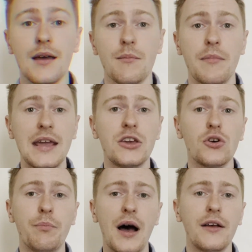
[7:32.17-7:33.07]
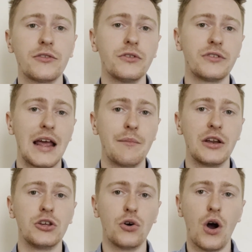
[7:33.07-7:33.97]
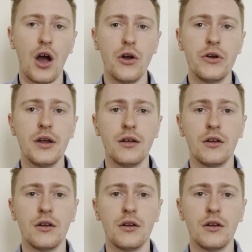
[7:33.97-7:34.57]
Make your personal statement your own,